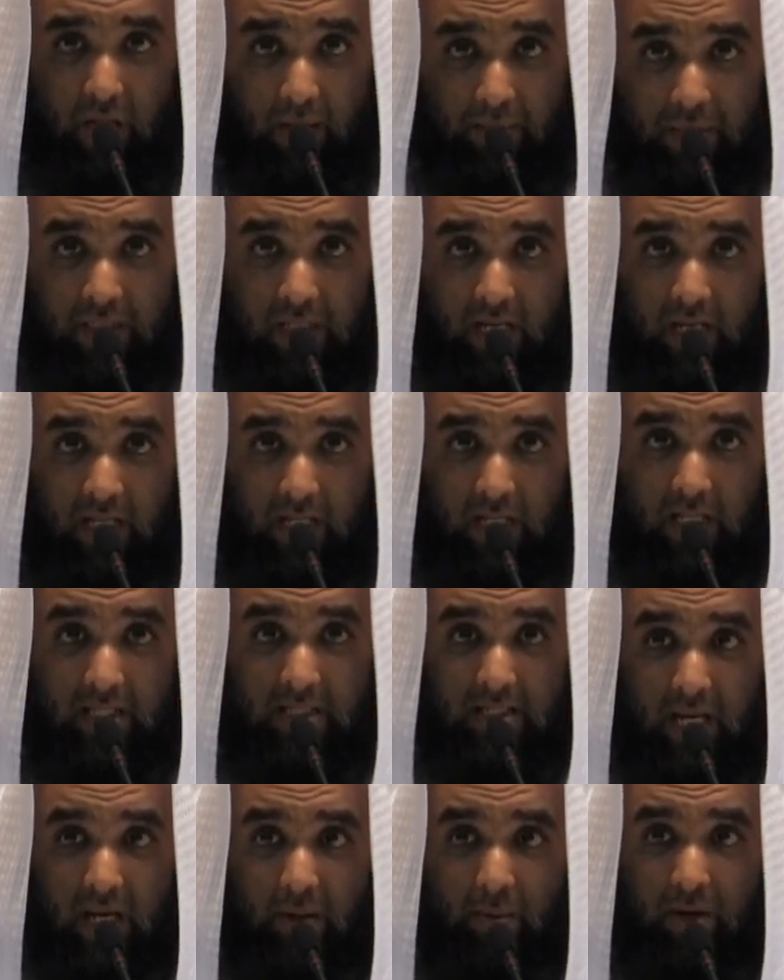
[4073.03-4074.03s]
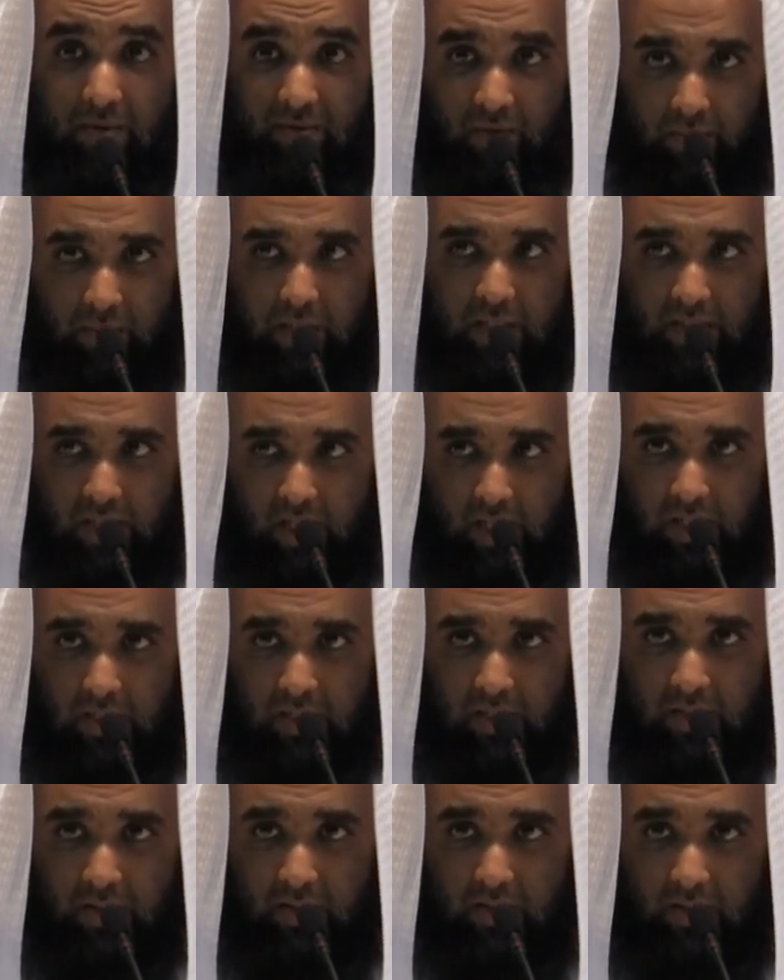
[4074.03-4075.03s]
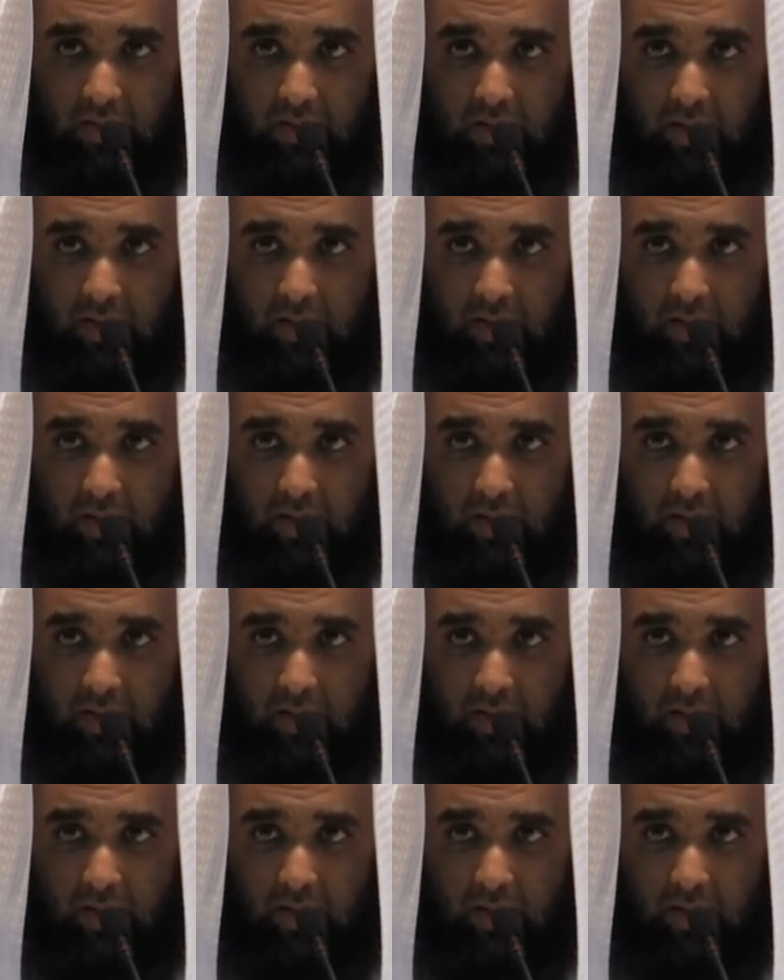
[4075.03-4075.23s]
abstain and stay away from these things.